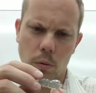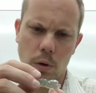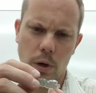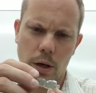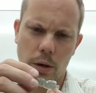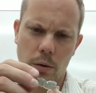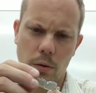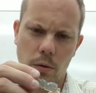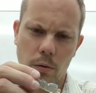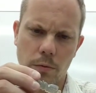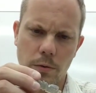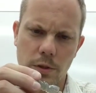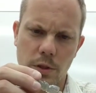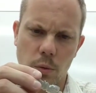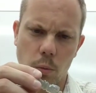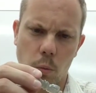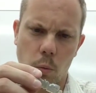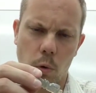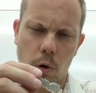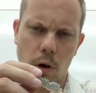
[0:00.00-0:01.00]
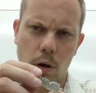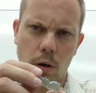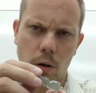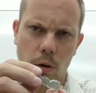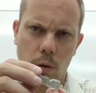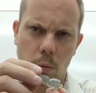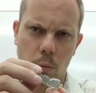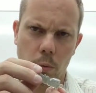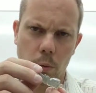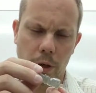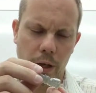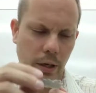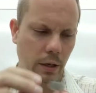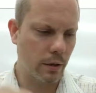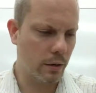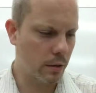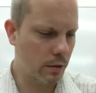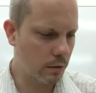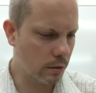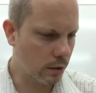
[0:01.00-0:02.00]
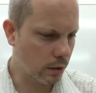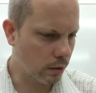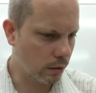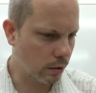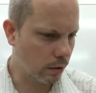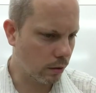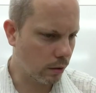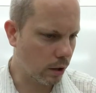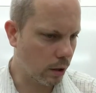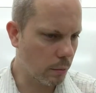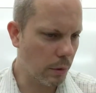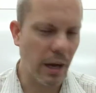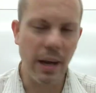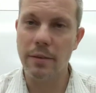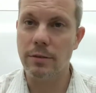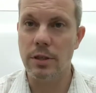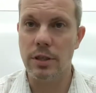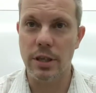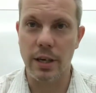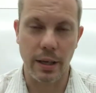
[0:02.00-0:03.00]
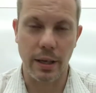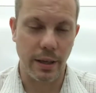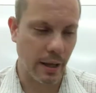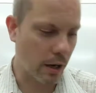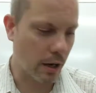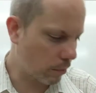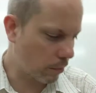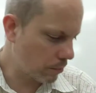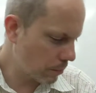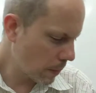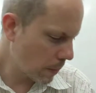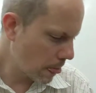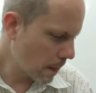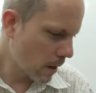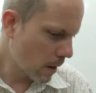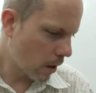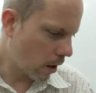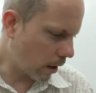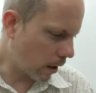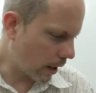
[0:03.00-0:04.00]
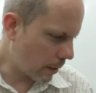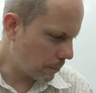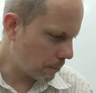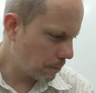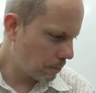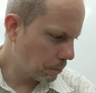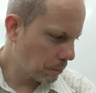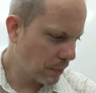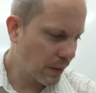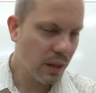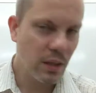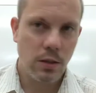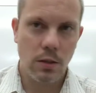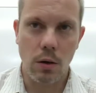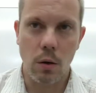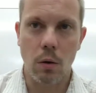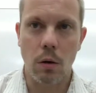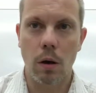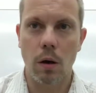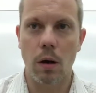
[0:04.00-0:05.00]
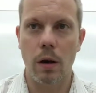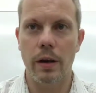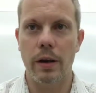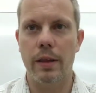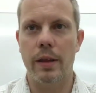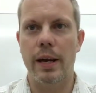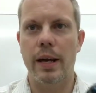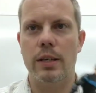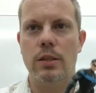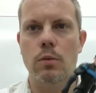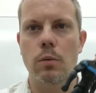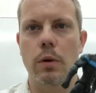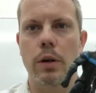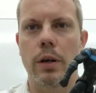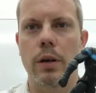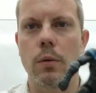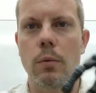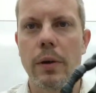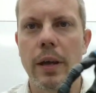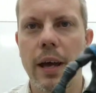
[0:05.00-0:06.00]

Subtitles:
I don't know if it's water or wind. I don't know. I might have to check that out. All right. So on to the next one.